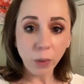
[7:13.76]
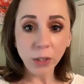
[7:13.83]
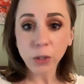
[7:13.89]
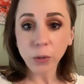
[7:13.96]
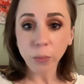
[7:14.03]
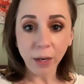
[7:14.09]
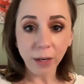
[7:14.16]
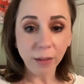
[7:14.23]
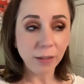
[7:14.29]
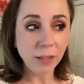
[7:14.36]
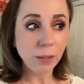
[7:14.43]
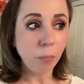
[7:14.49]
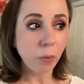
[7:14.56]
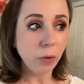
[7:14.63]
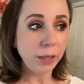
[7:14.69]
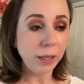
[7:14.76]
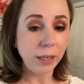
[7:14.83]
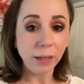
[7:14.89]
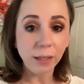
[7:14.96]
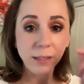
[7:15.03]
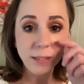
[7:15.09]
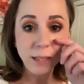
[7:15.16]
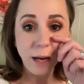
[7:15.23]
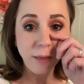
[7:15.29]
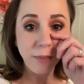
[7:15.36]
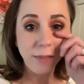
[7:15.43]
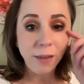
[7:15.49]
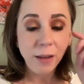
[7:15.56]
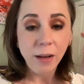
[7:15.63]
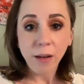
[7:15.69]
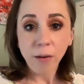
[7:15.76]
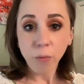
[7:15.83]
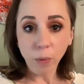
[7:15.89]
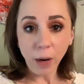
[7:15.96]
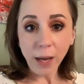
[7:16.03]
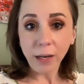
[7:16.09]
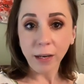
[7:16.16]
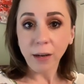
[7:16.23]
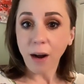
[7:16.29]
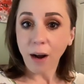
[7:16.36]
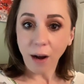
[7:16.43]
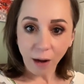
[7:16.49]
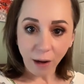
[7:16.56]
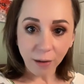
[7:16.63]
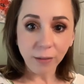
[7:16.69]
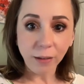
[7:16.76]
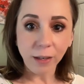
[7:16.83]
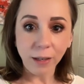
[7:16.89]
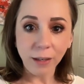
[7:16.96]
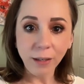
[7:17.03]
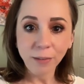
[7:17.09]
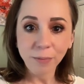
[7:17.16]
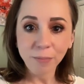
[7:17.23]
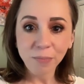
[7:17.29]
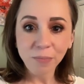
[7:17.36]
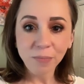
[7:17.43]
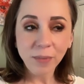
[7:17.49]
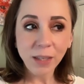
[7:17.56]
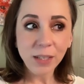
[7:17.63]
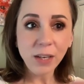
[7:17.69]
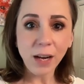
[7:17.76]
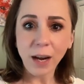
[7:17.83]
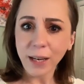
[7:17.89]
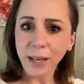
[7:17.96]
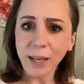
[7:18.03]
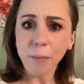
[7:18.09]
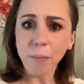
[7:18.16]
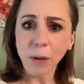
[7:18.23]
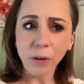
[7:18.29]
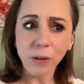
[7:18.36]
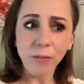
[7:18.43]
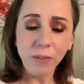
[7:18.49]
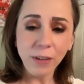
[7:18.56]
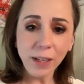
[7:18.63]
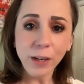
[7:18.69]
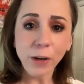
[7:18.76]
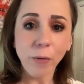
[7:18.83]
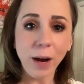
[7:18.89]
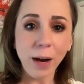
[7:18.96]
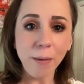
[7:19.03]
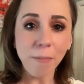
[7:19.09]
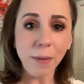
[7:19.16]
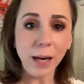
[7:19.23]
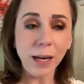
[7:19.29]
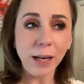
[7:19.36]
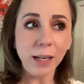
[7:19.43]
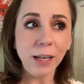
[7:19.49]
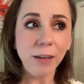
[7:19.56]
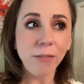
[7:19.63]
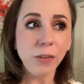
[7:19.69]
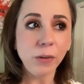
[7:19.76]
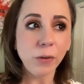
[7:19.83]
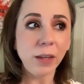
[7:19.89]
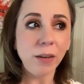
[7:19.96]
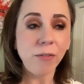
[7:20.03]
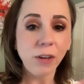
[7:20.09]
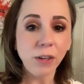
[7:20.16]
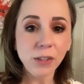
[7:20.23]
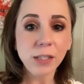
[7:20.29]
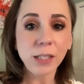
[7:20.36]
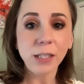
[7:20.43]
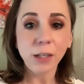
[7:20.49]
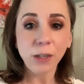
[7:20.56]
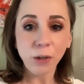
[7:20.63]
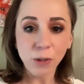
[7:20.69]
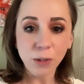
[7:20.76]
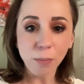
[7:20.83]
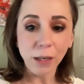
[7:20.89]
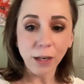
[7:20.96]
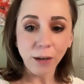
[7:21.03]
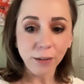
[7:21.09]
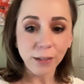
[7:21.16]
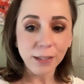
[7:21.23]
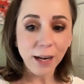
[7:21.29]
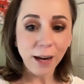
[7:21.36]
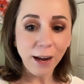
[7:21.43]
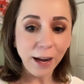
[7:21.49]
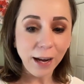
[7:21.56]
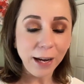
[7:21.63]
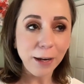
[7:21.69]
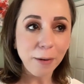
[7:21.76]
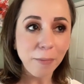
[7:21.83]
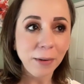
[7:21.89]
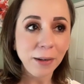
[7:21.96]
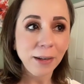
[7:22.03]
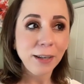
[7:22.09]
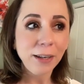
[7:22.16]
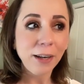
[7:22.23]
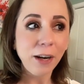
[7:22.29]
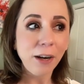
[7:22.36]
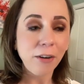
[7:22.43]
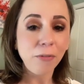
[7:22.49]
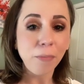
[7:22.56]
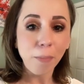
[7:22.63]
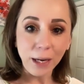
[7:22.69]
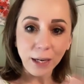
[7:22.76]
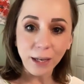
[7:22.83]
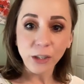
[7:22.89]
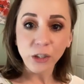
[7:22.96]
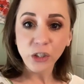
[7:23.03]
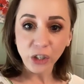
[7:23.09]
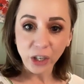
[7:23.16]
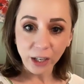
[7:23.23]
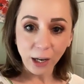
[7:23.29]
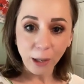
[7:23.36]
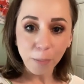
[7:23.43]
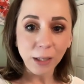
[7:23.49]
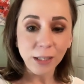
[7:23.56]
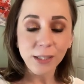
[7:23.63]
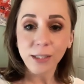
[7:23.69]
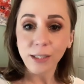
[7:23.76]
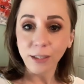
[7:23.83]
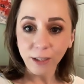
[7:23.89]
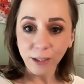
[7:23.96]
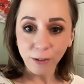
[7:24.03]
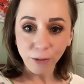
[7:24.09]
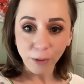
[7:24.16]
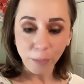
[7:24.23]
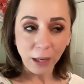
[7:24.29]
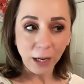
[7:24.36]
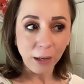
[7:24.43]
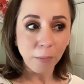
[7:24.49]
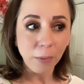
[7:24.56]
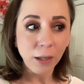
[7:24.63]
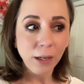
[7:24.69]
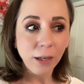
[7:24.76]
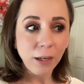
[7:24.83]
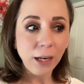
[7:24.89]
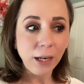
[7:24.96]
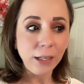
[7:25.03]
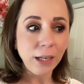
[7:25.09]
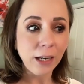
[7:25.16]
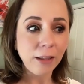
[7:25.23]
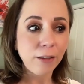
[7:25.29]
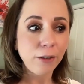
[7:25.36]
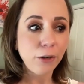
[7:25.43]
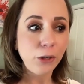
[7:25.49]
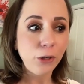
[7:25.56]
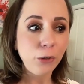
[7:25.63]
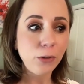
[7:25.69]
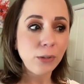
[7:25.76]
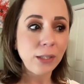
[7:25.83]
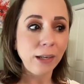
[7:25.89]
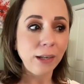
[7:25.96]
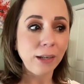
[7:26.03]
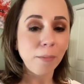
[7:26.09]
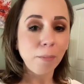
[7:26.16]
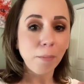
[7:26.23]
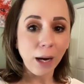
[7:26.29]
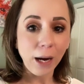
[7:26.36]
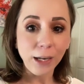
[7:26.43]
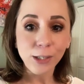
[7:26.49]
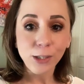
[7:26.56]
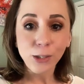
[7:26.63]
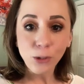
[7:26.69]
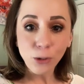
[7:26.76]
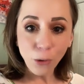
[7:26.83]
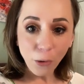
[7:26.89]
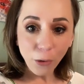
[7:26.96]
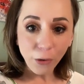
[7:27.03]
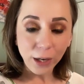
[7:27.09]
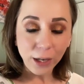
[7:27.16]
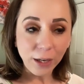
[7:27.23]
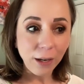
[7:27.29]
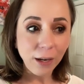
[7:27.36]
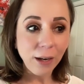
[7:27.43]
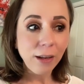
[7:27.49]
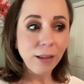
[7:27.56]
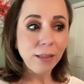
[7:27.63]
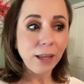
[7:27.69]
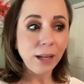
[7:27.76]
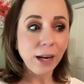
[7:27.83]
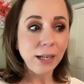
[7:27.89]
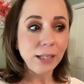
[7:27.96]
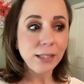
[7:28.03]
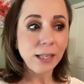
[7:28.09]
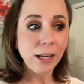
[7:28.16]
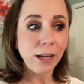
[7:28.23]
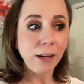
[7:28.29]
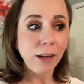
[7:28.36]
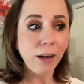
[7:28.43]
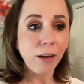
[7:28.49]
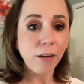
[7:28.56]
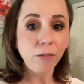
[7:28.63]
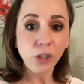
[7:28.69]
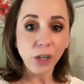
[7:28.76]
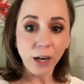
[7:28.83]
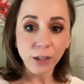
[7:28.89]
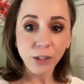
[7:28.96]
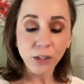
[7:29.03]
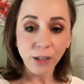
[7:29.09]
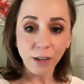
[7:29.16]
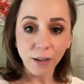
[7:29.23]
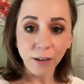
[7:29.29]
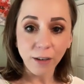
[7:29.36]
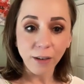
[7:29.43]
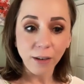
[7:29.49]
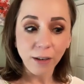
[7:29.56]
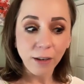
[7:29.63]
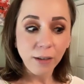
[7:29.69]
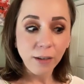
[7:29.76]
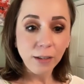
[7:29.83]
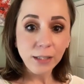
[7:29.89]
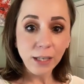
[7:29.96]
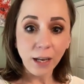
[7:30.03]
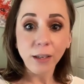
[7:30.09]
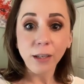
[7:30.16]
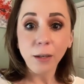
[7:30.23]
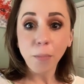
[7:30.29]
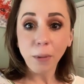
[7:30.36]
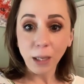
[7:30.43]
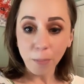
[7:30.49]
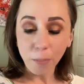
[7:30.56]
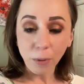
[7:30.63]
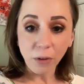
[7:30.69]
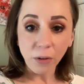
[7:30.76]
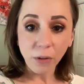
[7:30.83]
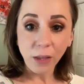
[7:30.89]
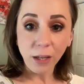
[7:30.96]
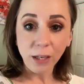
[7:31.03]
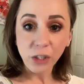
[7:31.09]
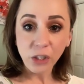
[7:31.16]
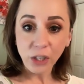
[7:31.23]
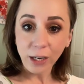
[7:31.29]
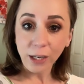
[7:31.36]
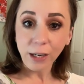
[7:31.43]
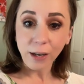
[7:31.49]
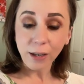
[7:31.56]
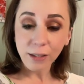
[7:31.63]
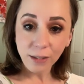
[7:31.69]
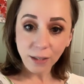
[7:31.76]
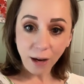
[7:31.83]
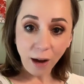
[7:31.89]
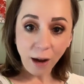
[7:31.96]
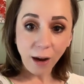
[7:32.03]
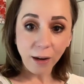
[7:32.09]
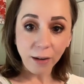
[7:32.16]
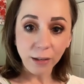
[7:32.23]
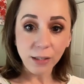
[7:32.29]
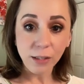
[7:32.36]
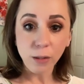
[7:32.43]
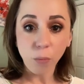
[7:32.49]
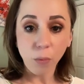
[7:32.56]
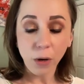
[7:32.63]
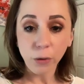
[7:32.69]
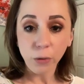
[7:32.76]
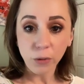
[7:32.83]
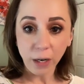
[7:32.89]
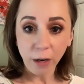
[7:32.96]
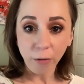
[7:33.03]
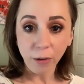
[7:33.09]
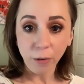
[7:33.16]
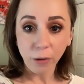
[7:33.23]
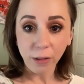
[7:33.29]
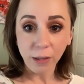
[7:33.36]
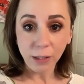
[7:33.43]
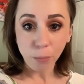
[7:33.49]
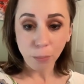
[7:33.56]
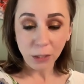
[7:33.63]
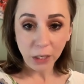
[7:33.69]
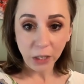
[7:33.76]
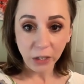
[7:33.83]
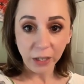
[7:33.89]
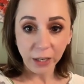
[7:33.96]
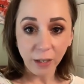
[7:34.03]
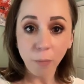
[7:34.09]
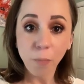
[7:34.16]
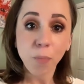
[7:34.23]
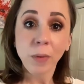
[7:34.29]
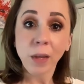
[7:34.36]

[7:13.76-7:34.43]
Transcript: Went to Reddit this morning and saw Reddit oddly talking about a video I made, even though they falsely accuse me all the time of making shit up and stealing from them. And yet they're using my story that I said of Josh Duggar telling people that a shady ex con is the one who downloaded this material.